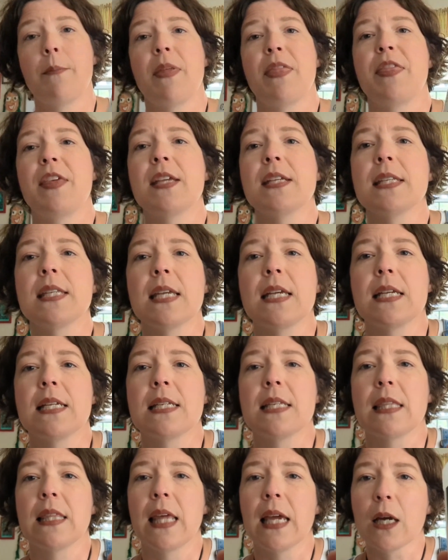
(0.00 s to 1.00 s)
This
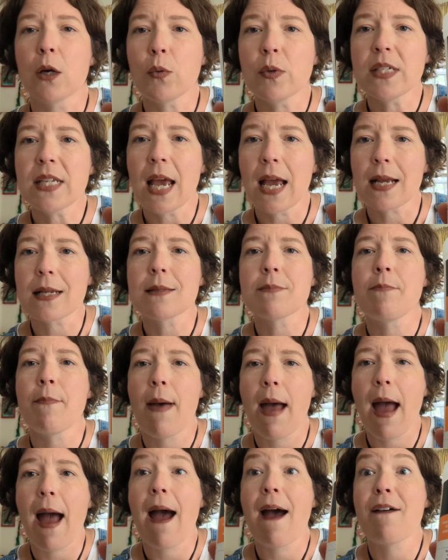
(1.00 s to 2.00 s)
is Liquitex
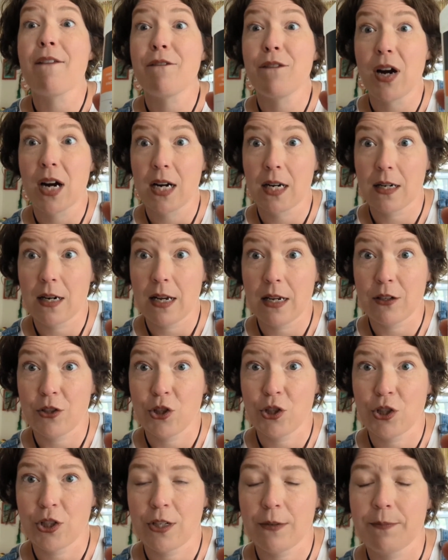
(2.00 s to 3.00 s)
Matte
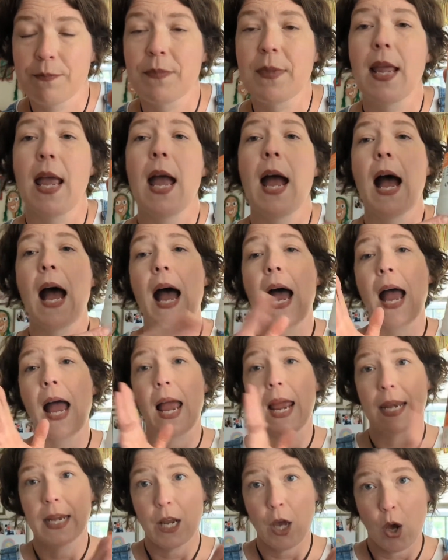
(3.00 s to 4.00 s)
Varnish.
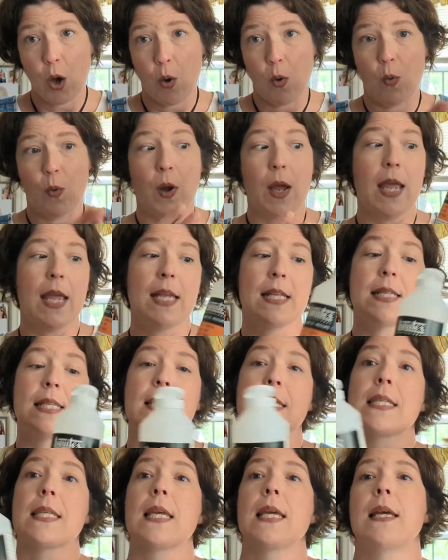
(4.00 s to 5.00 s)
I know
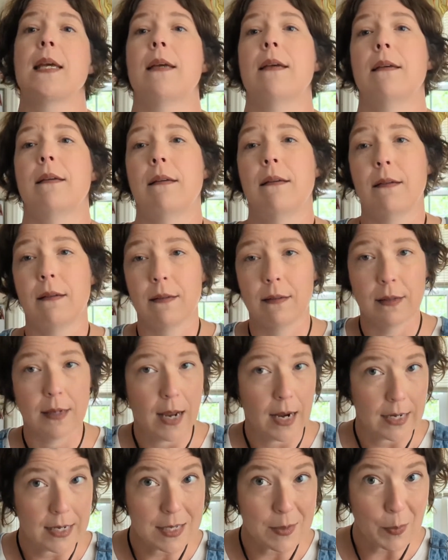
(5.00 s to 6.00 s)
it's
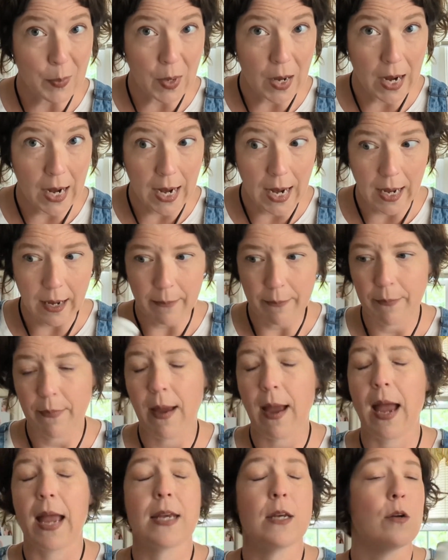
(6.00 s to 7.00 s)
not a spray.
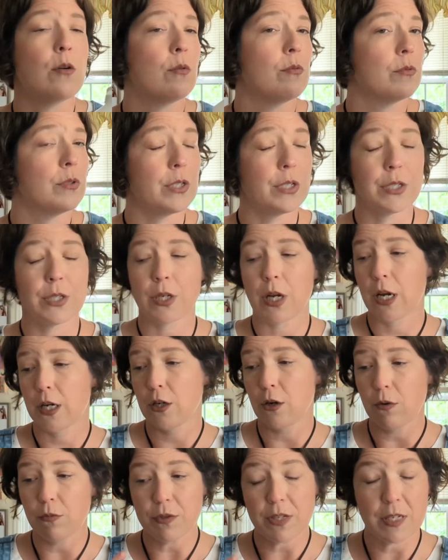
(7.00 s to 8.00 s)
I
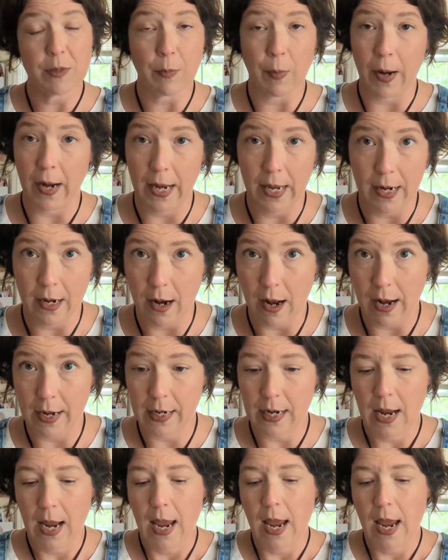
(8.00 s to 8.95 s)
don't spray it on.